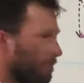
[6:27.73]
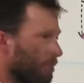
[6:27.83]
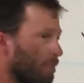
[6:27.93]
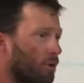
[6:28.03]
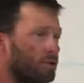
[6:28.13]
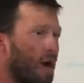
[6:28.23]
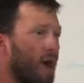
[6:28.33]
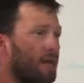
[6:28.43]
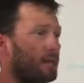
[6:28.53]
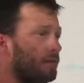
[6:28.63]
most
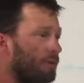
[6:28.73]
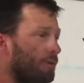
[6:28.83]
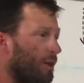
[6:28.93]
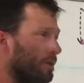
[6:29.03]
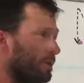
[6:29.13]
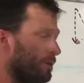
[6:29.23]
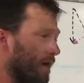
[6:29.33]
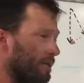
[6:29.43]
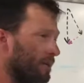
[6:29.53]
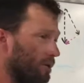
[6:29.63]
high-level thing that you
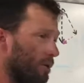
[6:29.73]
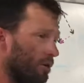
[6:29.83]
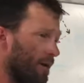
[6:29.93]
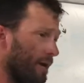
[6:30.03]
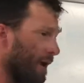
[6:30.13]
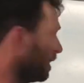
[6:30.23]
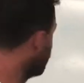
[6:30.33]
guys can learn right now